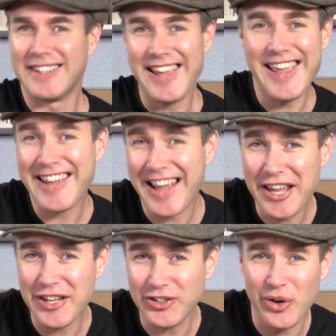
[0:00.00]
Hey, how
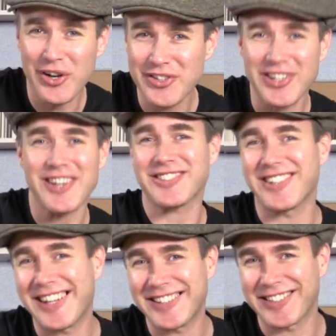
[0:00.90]
you doing?
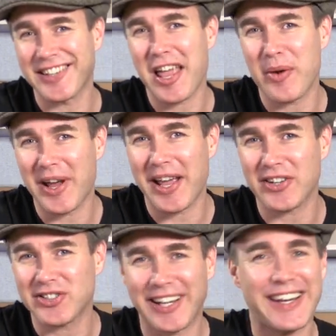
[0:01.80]
Justin here today. We
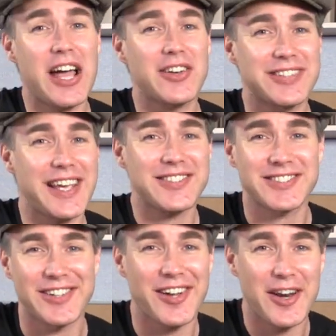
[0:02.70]
are checking out Dance
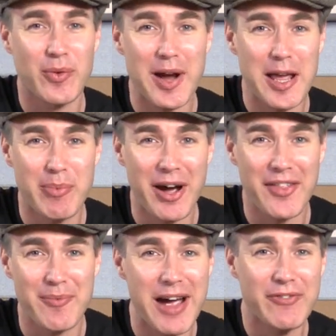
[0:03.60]
the Night Away by
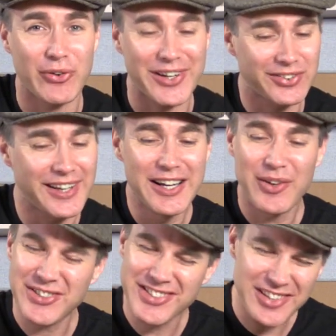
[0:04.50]
the Mavericks,
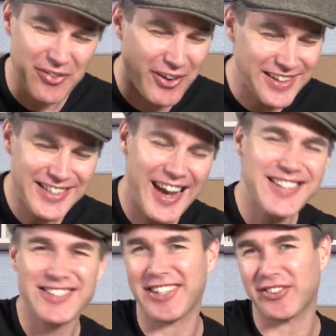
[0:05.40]
which is a
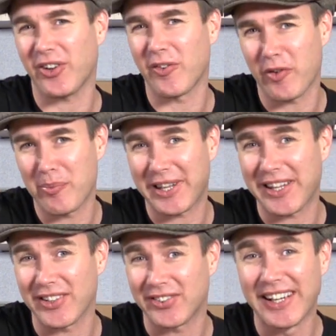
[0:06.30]
fantastic song for
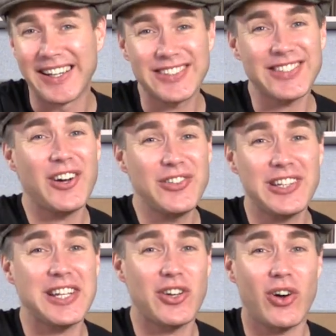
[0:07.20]
beginners. It's
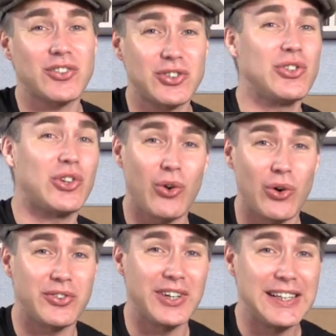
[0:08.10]
only got two
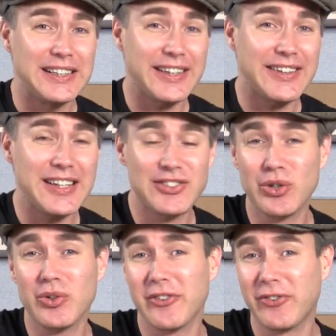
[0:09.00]
chords, and they're
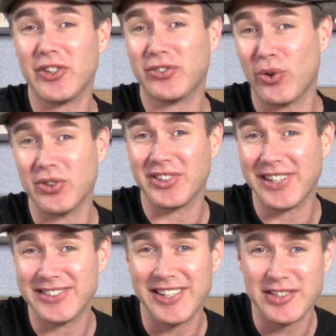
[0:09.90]
two of the first chords
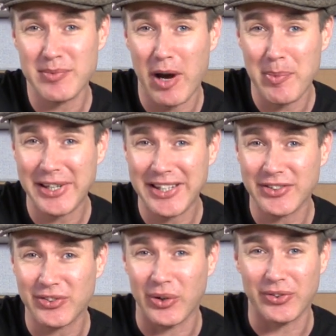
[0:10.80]
I teach in my
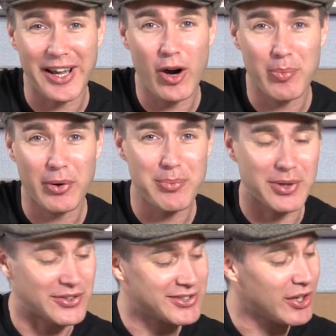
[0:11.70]
beginners course. How
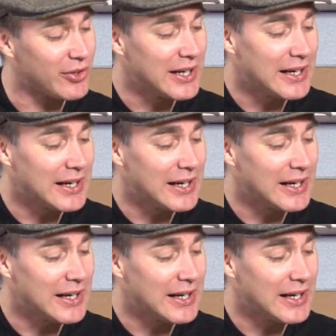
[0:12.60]
appropriate. So